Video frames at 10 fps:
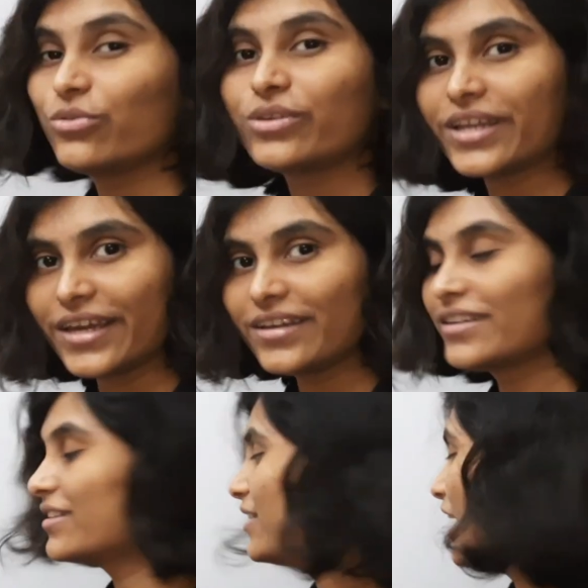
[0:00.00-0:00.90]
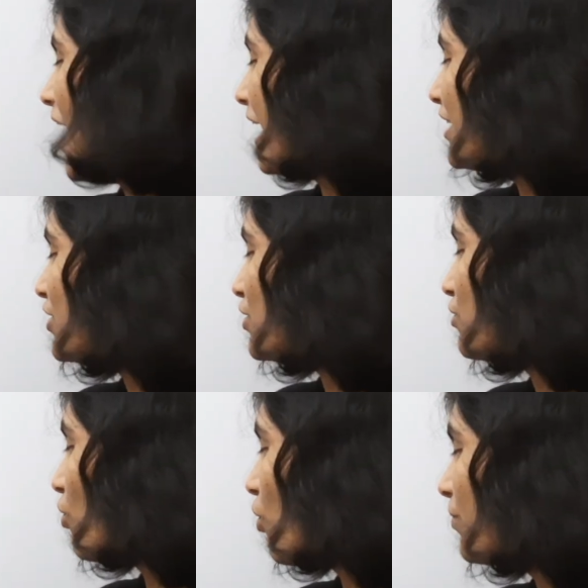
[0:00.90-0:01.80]
you take the
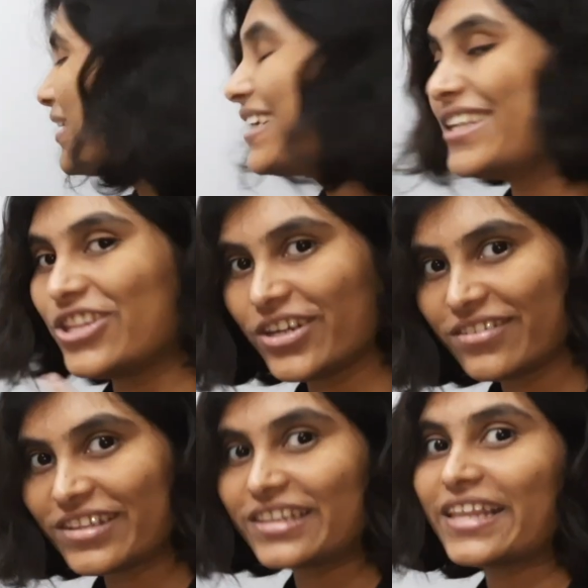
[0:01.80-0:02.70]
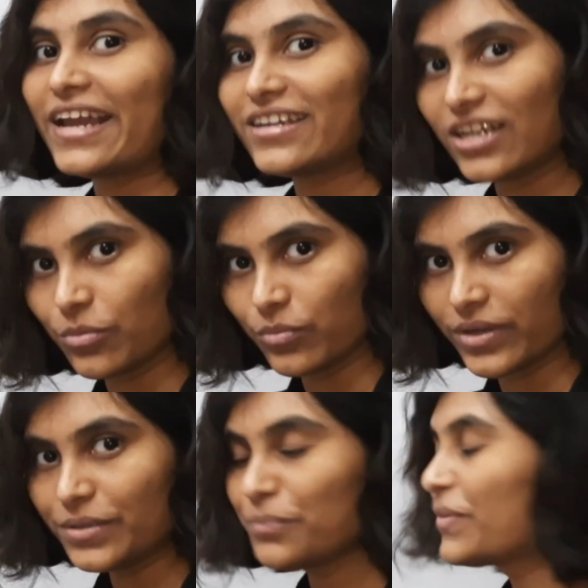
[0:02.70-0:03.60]
addition of the digits in that
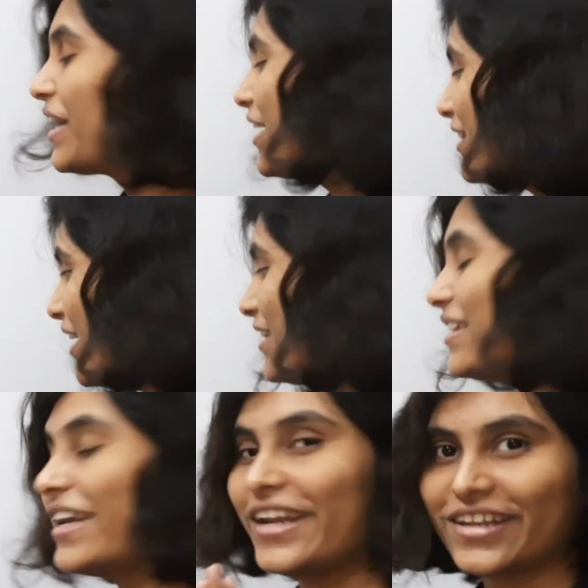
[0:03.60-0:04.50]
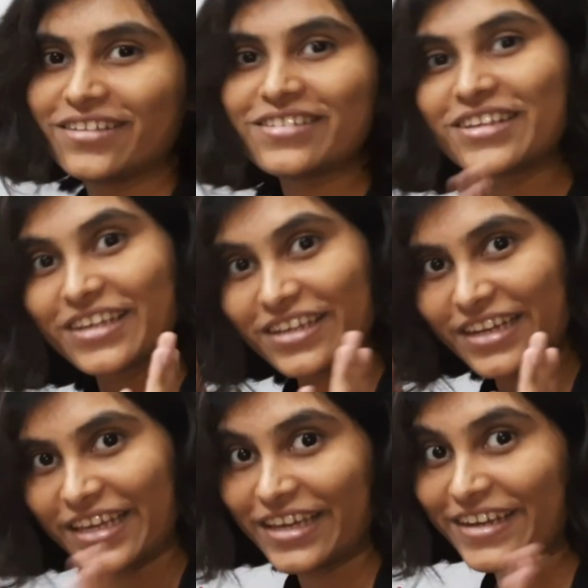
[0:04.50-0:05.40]
number, then it is
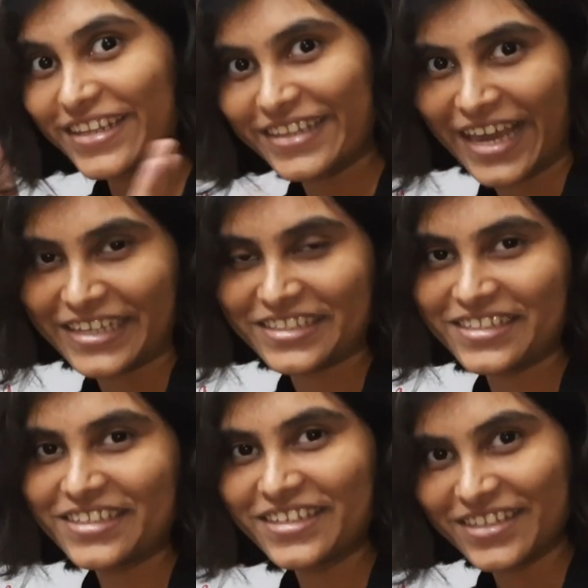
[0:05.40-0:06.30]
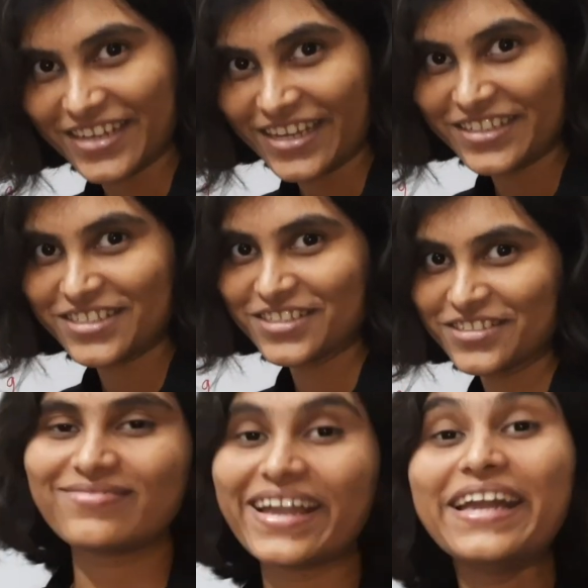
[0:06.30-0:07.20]
clearly 9, right?
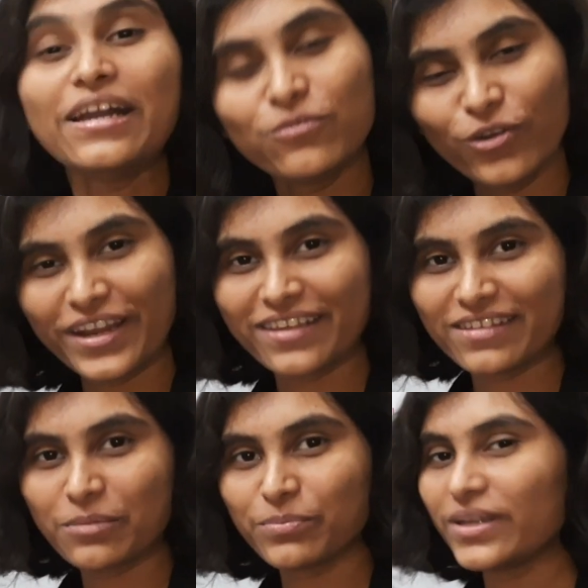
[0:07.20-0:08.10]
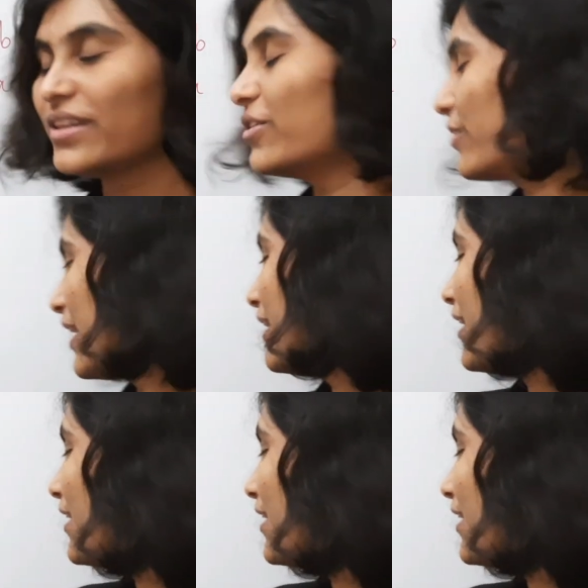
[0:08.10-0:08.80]
For example, you can